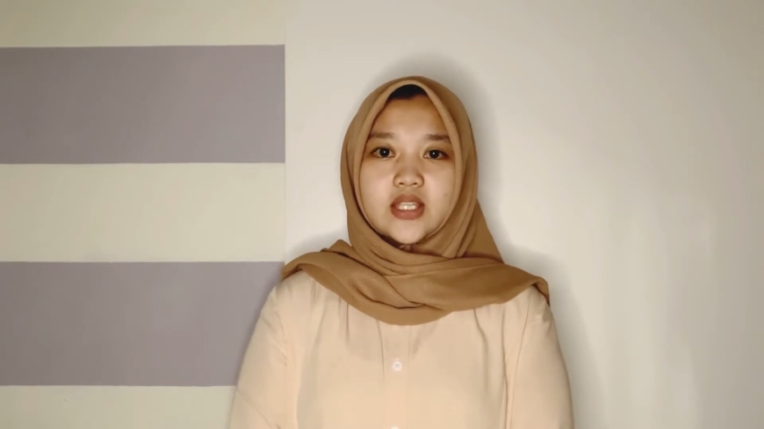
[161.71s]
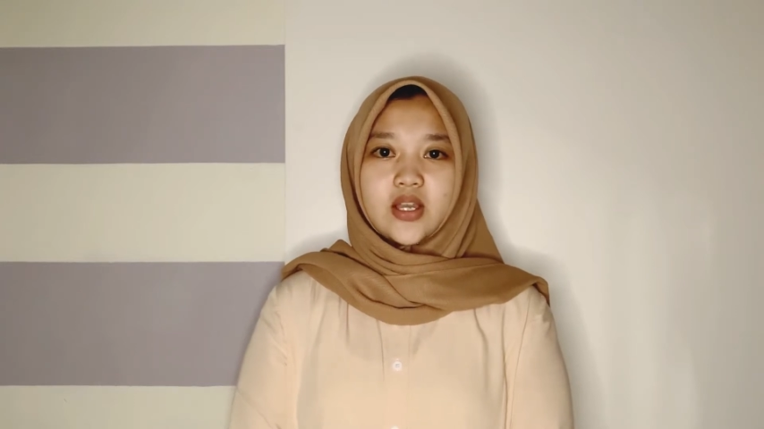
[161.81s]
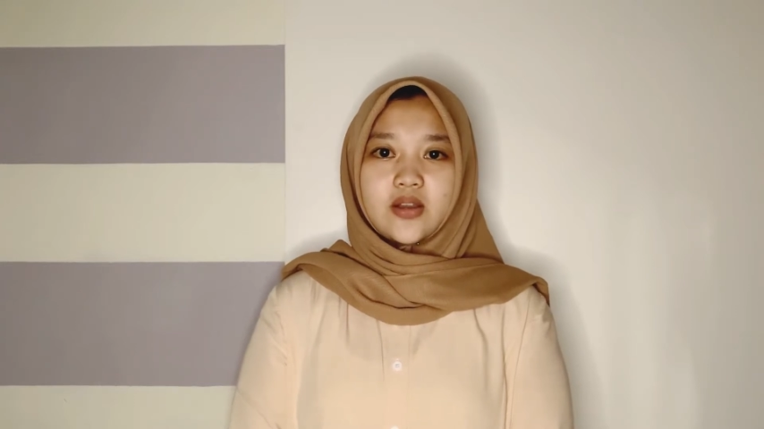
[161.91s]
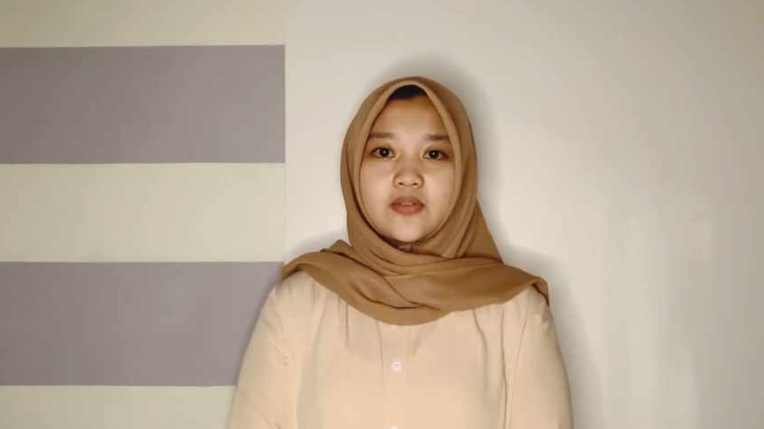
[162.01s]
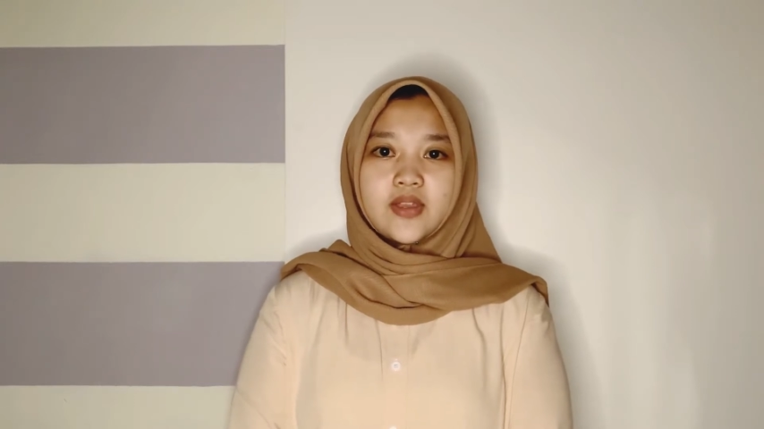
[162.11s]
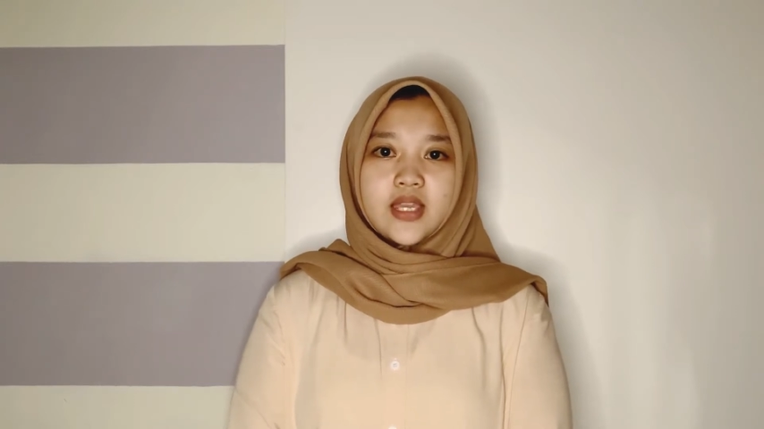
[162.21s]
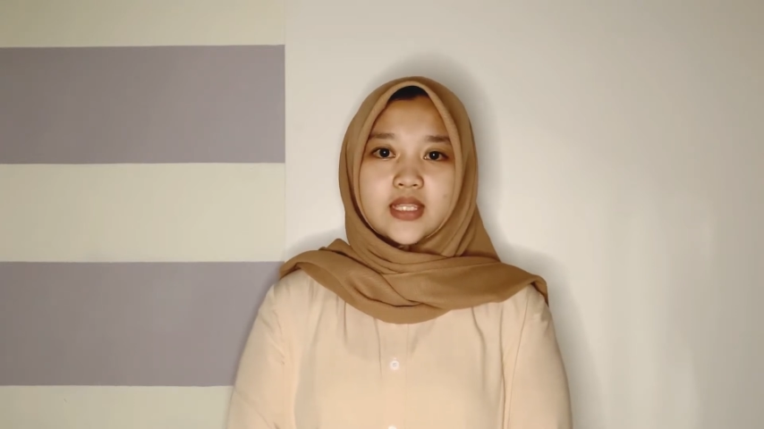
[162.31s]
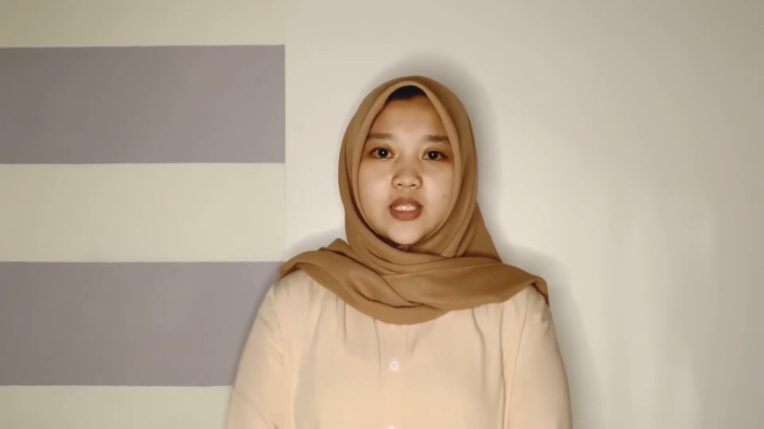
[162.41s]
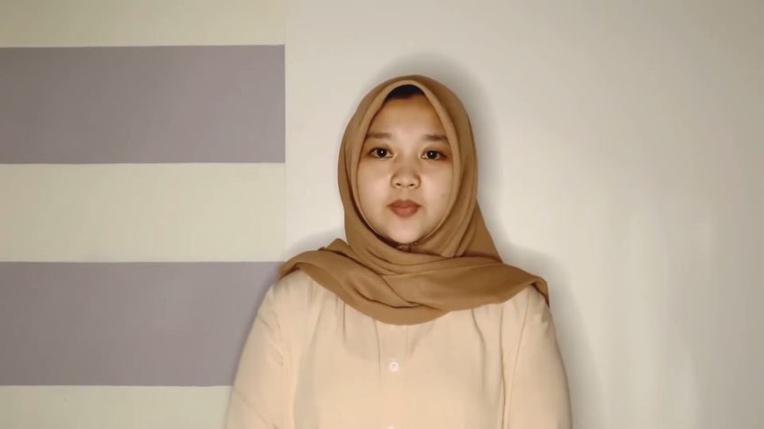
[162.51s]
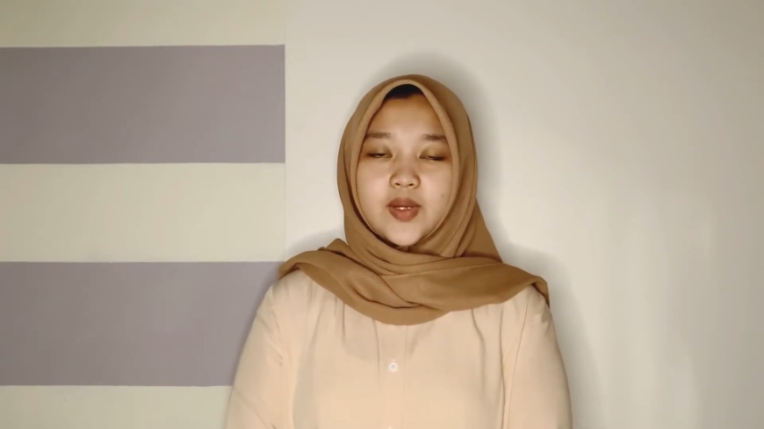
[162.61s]
of
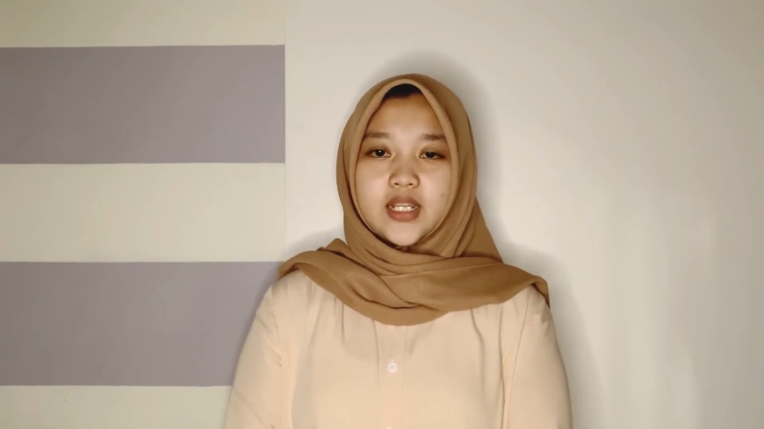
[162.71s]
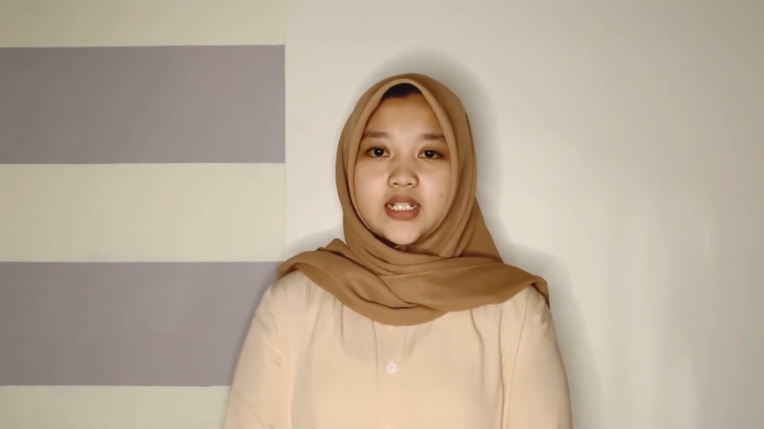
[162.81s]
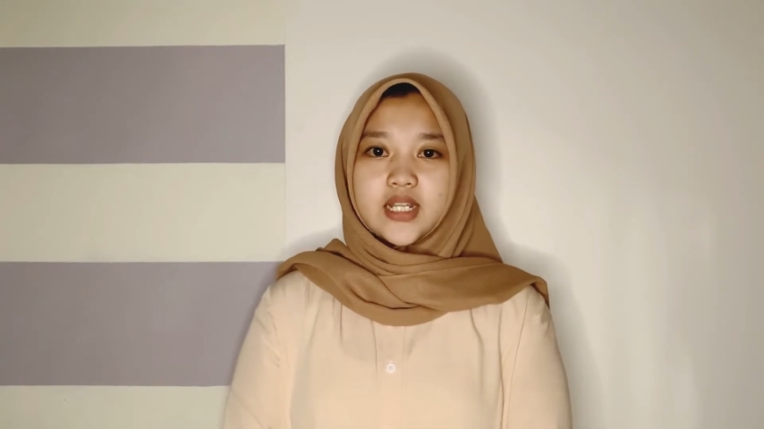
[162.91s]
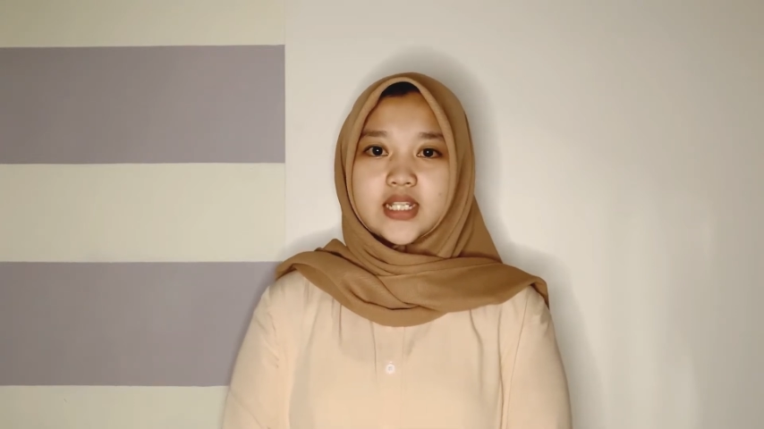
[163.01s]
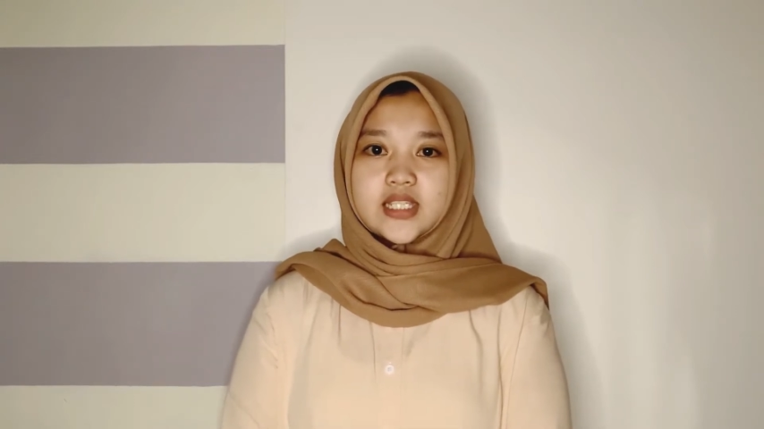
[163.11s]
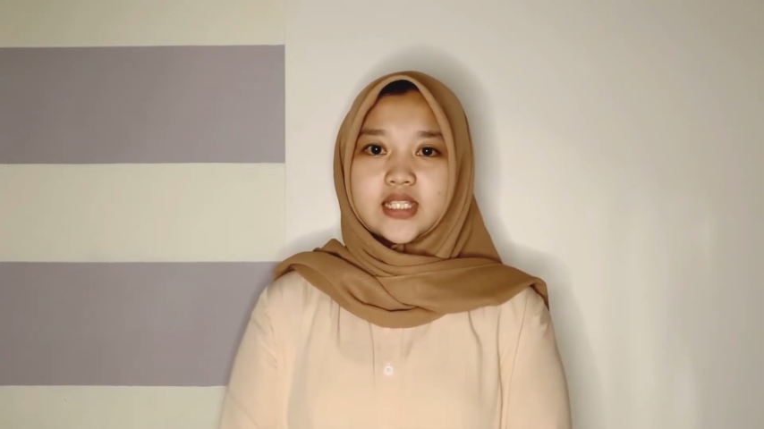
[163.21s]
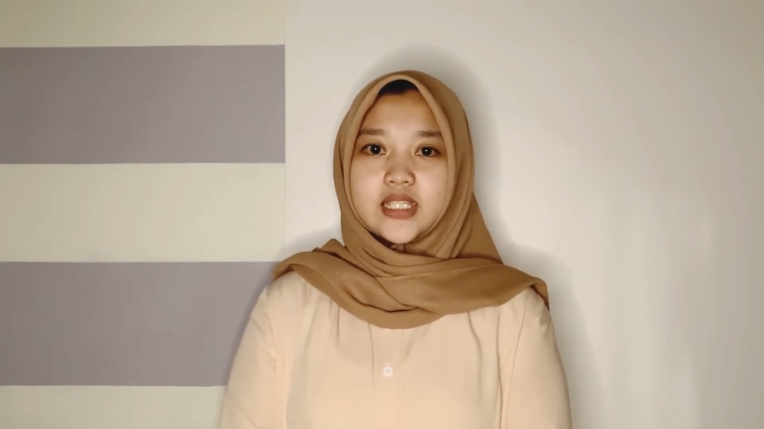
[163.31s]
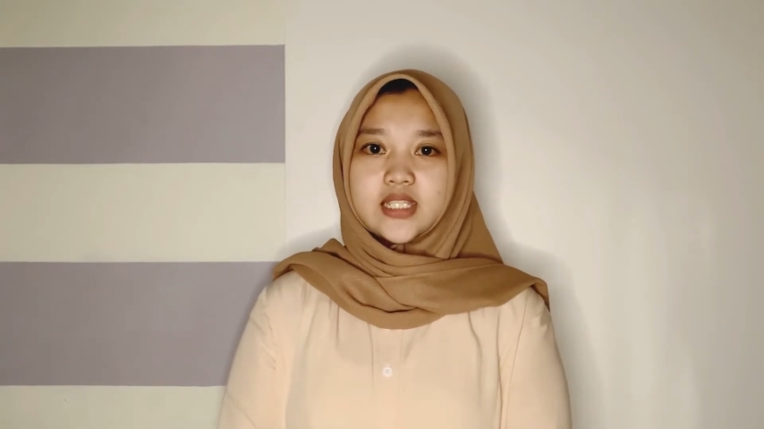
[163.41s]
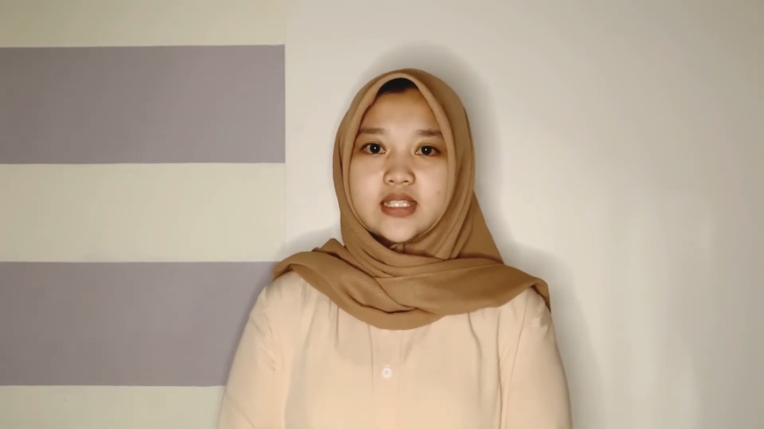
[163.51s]
the pregnancy.